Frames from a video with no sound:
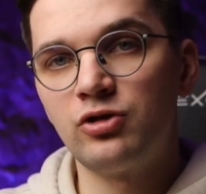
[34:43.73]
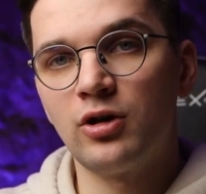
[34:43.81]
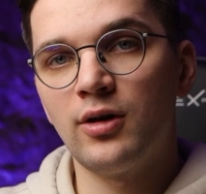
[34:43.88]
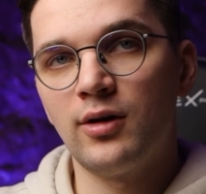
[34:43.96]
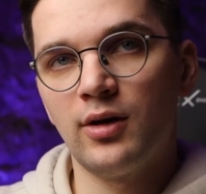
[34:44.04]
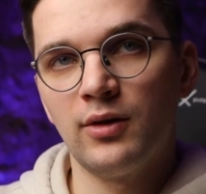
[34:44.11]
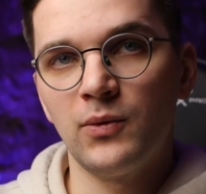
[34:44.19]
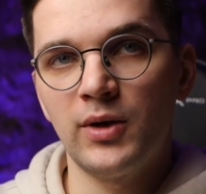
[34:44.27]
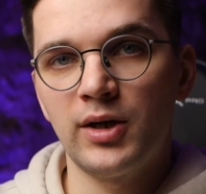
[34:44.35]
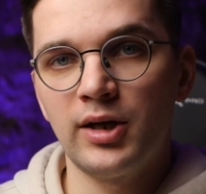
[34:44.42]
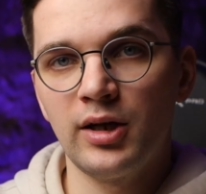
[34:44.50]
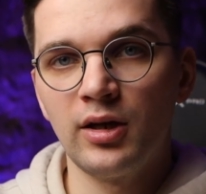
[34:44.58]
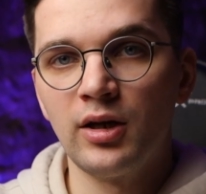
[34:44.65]
draw a
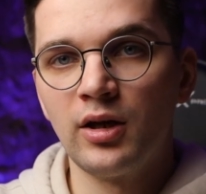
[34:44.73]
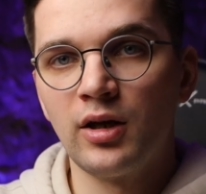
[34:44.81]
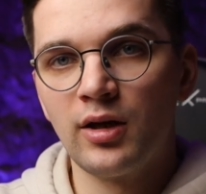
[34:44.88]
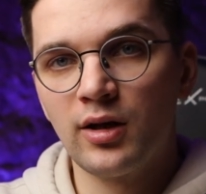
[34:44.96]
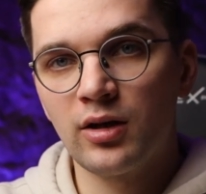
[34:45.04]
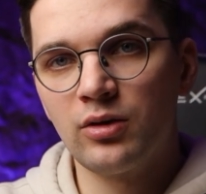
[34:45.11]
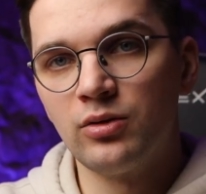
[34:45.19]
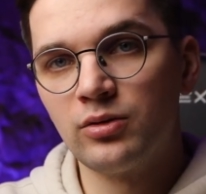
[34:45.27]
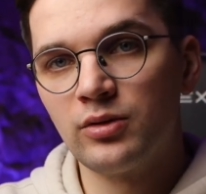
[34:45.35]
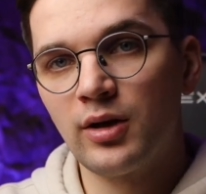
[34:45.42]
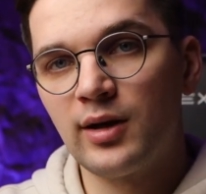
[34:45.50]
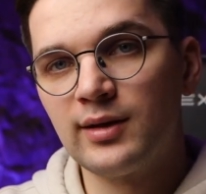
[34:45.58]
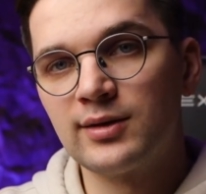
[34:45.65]
very
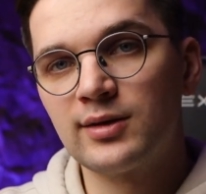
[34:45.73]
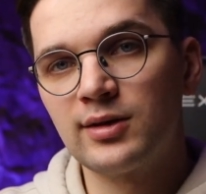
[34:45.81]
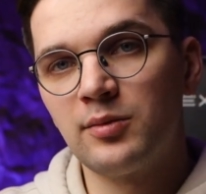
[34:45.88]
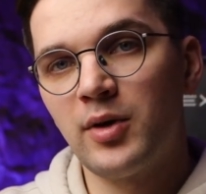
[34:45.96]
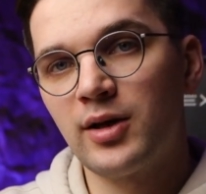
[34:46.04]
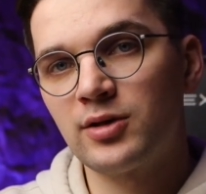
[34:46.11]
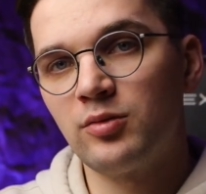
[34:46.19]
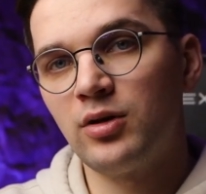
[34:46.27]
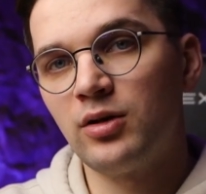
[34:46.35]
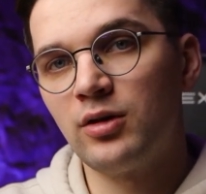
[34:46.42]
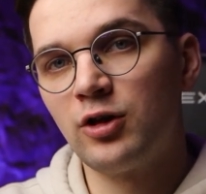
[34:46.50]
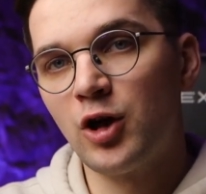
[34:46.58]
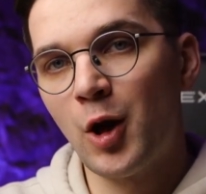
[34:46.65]
good customizable